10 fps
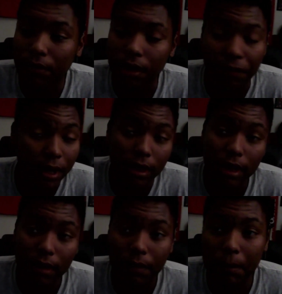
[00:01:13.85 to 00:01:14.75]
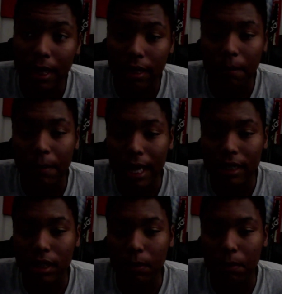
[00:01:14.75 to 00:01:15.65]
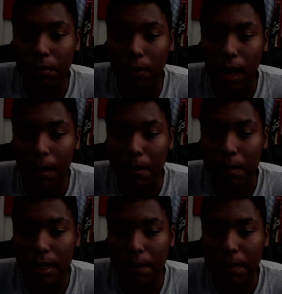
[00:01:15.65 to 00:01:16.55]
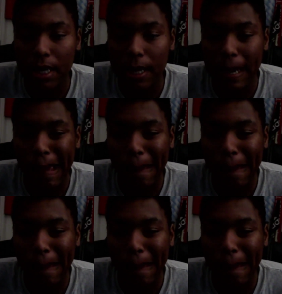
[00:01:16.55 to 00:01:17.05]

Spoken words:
if I could think of a man of the match, it would probably be,